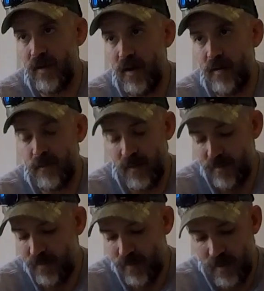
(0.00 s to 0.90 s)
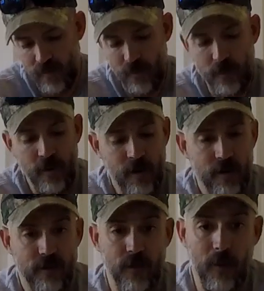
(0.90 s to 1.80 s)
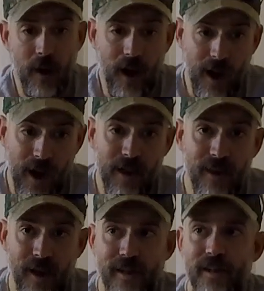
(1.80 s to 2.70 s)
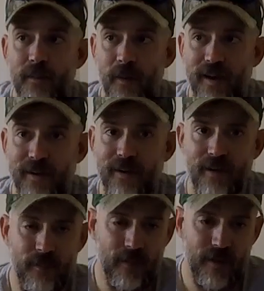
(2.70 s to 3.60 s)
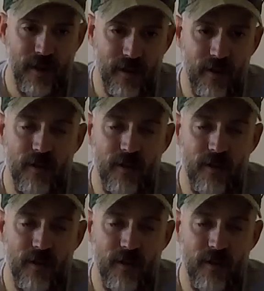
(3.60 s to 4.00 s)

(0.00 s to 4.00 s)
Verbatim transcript: and a half pound disconnector. So I like it in my gun, and here in